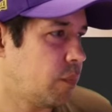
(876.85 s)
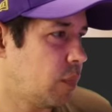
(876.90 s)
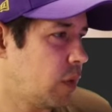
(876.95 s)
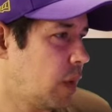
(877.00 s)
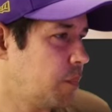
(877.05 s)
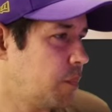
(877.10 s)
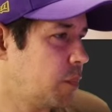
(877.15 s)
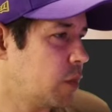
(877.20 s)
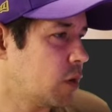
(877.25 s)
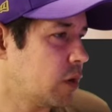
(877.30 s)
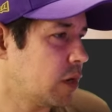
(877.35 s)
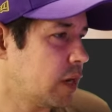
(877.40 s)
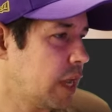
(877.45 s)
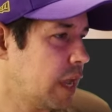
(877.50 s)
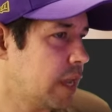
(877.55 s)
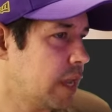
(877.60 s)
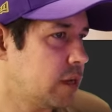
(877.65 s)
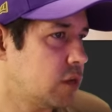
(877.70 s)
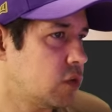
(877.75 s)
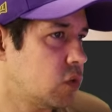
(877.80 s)
I'm not gonna
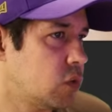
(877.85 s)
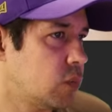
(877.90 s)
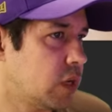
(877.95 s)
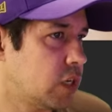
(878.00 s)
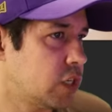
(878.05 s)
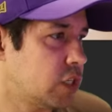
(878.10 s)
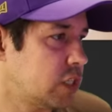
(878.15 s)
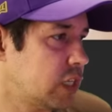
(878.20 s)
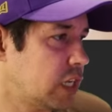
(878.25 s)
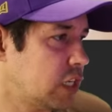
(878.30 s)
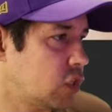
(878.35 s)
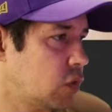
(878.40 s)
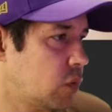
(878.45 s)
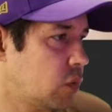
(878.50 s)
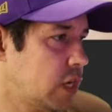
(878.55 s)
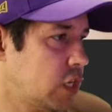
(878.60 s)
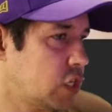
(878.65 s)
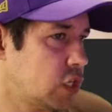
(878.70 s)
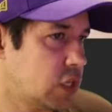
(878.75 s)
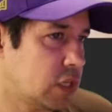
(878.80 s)
add too much
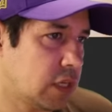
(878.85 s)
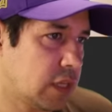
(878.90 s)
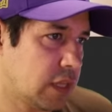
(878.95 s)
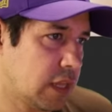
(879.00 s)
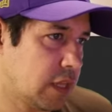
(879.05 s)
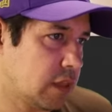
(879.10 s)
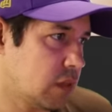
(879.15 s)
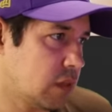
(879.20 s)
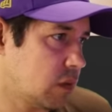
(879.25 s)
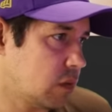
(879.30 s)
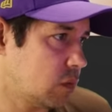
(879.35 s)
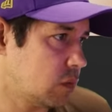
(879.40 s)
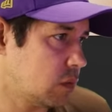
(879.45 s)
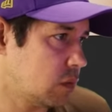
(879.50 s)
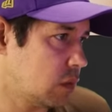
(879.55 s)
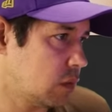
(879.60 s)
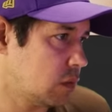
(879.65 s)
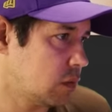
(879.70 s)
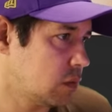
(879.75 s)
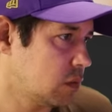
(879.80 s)
saturation to that though,
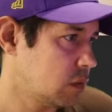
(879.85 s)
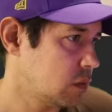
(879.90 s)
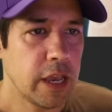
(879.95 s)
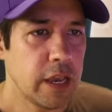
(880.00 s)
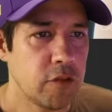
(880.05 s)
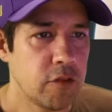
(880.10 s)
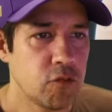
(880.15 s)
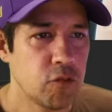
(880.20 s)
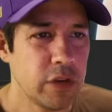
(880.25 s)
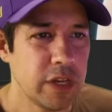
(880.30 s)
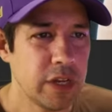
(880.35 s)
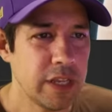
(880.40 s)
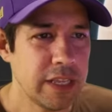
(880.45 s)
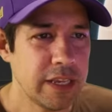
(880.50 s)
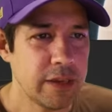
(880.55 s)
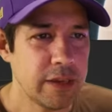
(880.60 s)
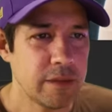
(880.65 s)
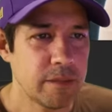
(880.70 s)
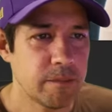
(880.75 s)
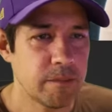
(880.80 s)
so And
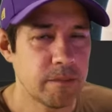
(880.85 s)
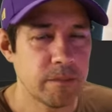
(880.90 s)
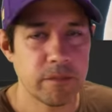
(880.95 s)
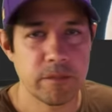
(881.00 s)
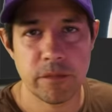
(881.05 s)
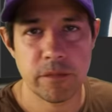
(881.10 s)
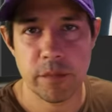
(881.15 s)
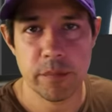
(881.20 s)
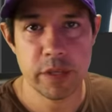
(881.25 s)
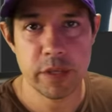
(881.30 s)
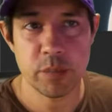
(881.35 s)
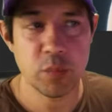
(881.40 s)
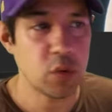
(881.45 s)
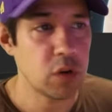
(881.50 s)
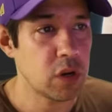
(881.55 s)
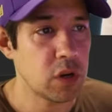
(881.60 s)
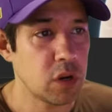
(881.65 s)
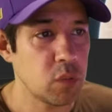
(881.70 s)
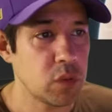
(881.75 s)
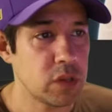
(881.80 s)
really, from this
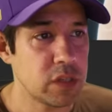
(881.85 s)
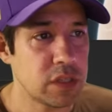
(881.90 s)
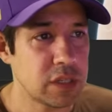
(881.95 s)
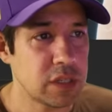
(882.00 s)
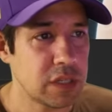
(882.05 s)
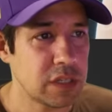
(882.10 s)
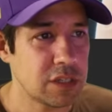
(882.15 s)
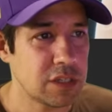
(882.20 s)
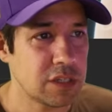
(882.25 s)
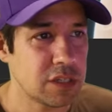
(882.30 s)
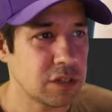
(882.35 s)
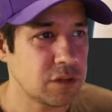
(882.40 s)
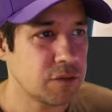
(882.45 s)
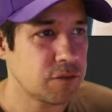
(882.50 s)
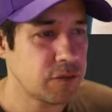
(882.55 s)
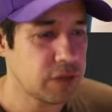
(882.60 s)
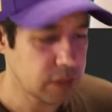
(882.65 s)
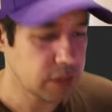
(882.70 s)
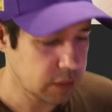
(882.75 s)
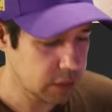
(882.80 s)
point onwards, it's just
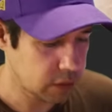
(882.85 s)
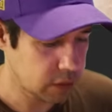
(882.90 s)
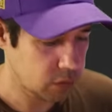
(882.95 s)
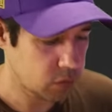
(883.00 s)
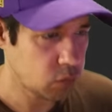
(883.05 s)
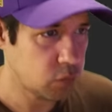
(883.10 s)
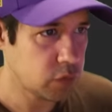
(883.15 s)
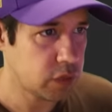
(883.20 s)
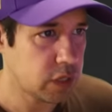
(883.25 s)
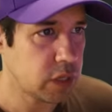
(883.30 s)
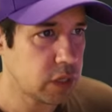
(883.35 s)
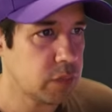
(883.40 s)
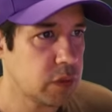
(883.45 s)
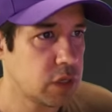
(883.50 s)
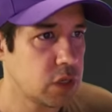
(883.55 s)
fiddling with the